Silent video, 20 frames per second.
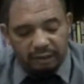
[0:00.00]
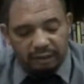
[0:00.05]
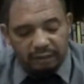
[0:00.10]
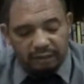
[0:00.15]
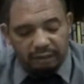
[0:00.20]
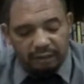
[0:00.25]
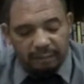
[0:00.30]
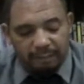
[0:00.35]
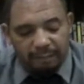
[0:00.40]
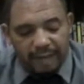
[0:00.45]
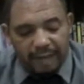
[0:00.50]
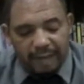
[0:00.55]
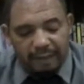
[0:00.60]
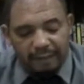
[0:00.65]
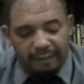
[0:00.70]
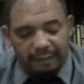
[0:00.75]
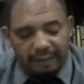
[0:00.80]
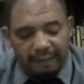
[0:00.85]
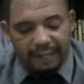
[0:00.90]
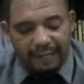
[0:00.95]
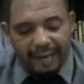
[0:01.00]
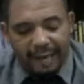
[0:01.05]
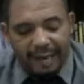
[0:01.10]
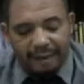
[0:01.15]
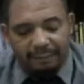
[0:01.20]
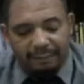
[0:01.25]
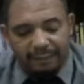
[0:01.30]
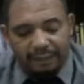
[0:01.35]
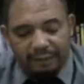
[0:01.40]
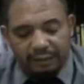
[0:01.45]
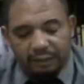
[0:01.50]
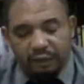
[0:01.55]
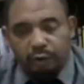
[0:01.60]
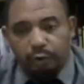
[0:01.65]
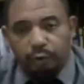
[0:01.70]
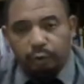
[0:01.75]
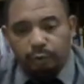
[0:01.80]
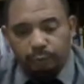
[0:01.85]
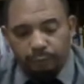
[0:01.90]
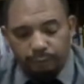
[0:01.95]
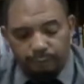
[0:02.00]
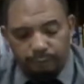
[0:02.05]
of the camp it knew,